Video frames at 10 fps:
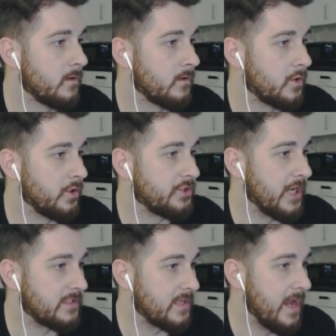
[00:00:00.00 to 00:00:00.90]
Good
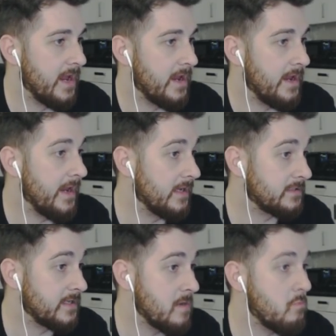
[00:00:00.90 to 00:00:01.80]
chest there. He hits
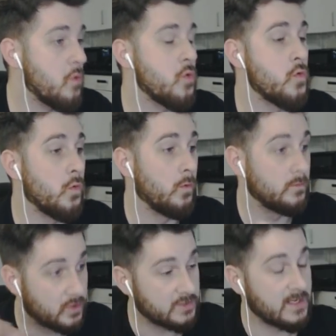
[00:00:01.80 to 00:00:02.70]
it. Oh, it's
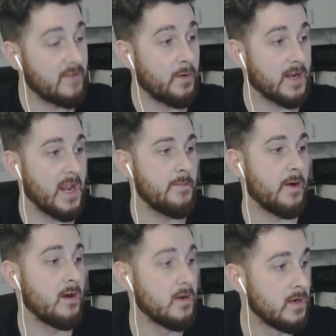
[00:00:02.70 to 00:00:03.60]
a good save by the keeper.